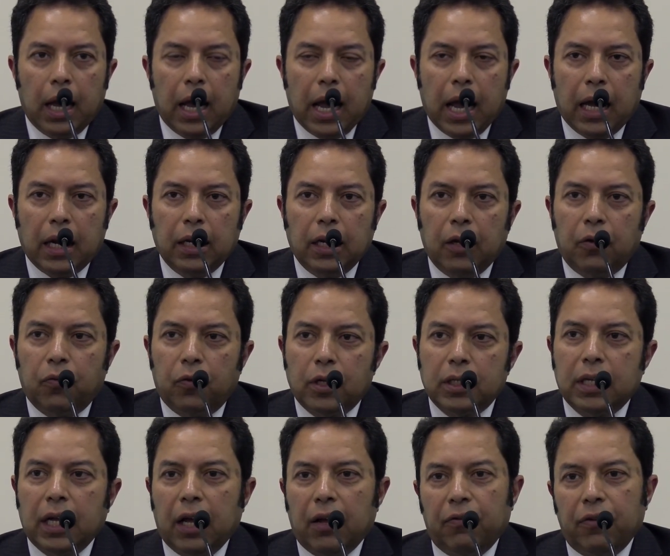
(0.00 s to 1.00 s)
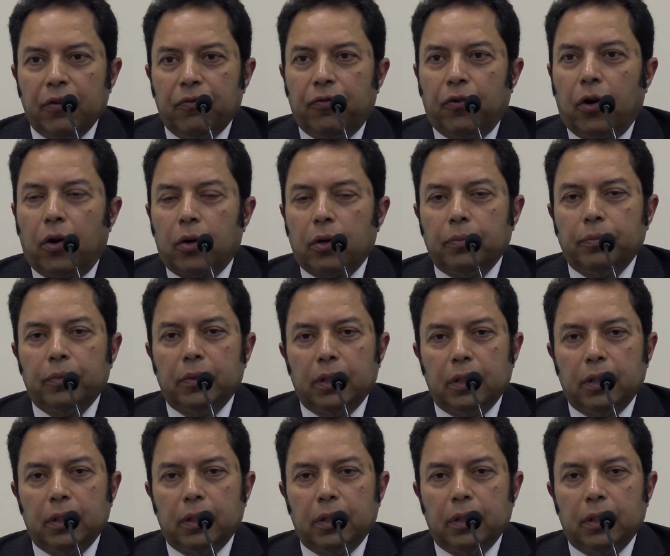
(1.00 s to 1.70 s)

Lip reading: And it was the haven for